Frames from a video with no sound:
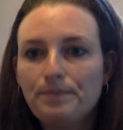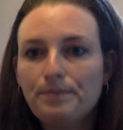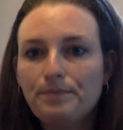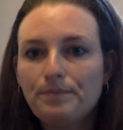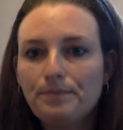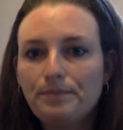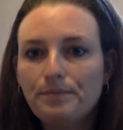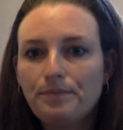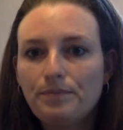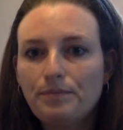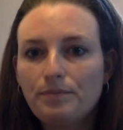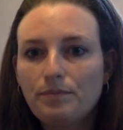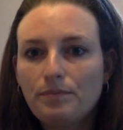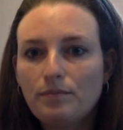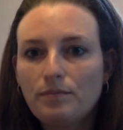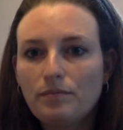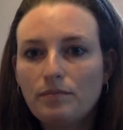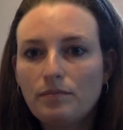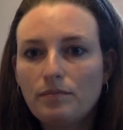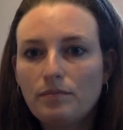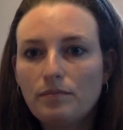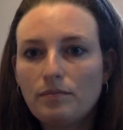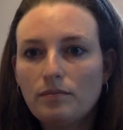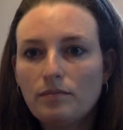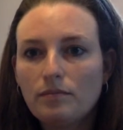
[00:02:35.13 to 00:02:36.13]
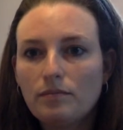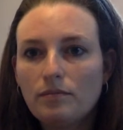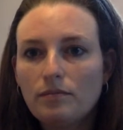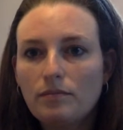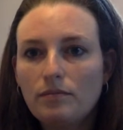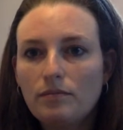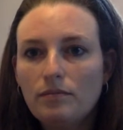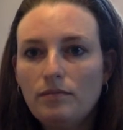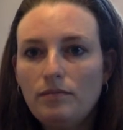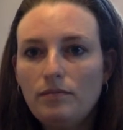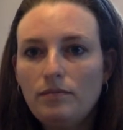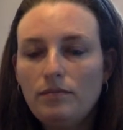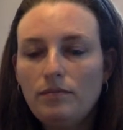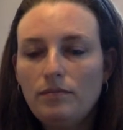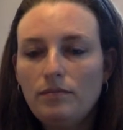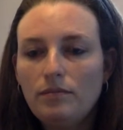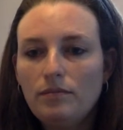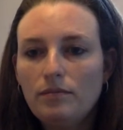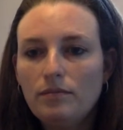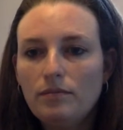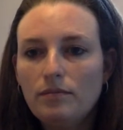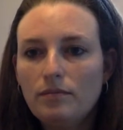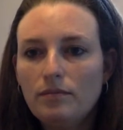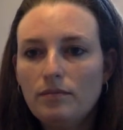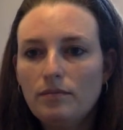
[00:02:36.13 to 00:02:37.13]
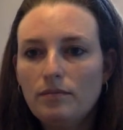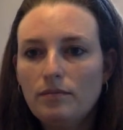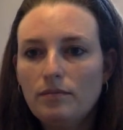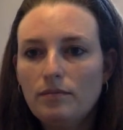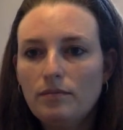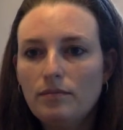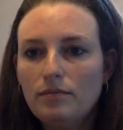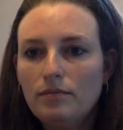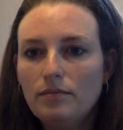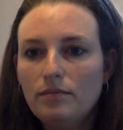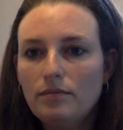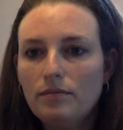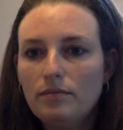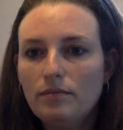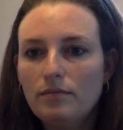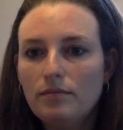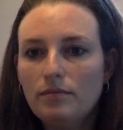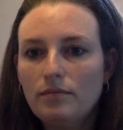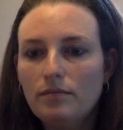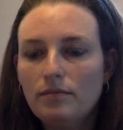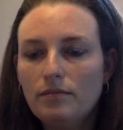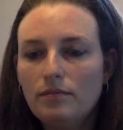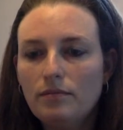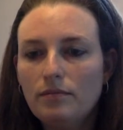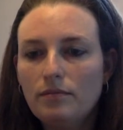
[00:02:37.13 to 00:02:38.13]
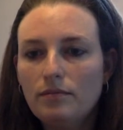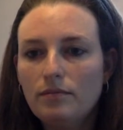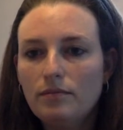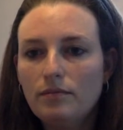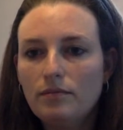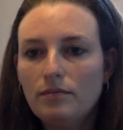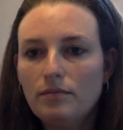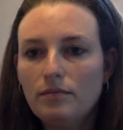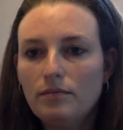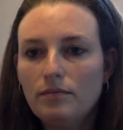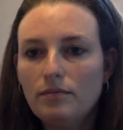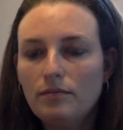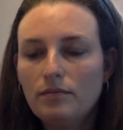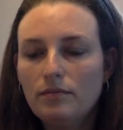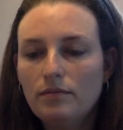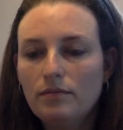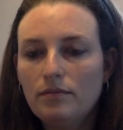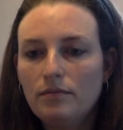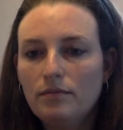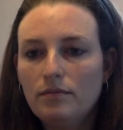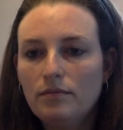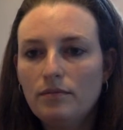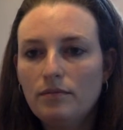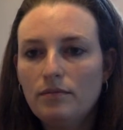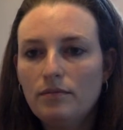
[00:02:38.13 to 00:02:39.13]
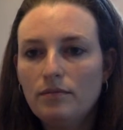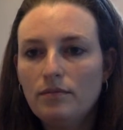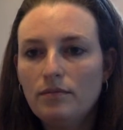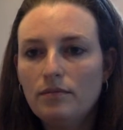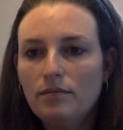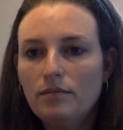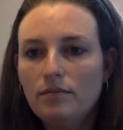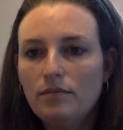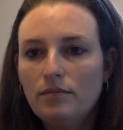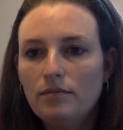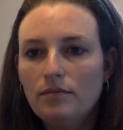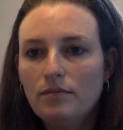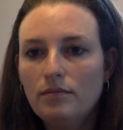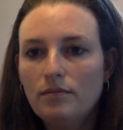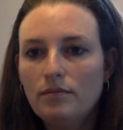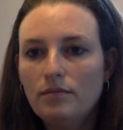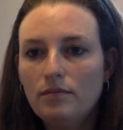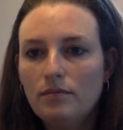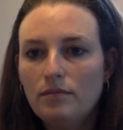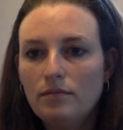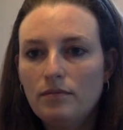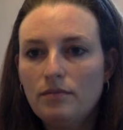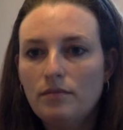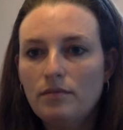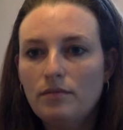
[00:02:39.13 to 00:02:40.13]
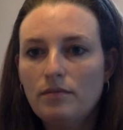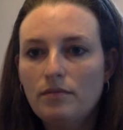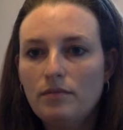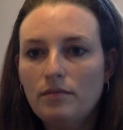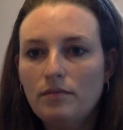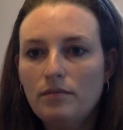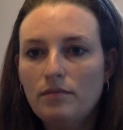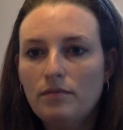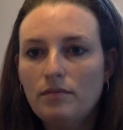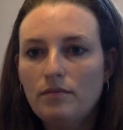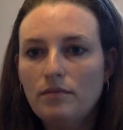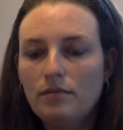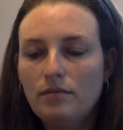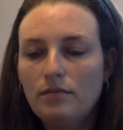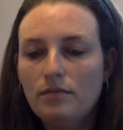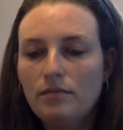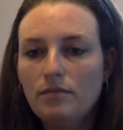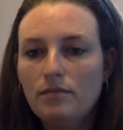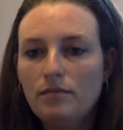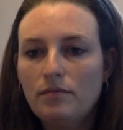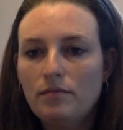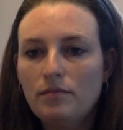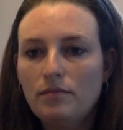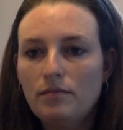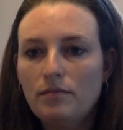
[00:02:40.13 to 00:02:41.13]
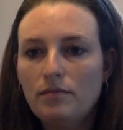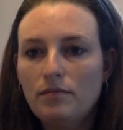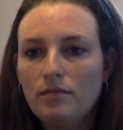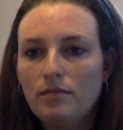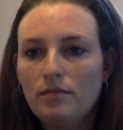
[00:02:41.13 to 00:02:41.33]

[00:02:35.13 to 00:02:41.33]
The person shown says nothing.